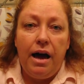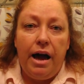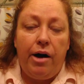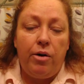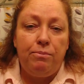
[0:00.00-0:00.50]

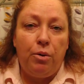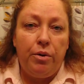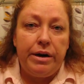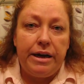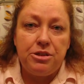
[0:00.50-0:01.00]
how
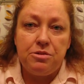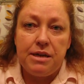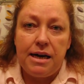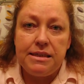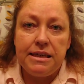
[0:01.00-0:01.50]
important
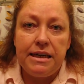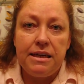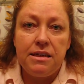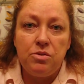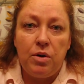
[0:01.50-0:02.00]
exercising
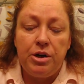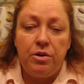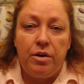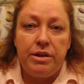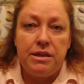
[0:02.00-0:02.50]
is while
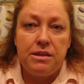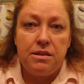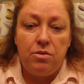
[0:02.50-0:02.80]
you're on this,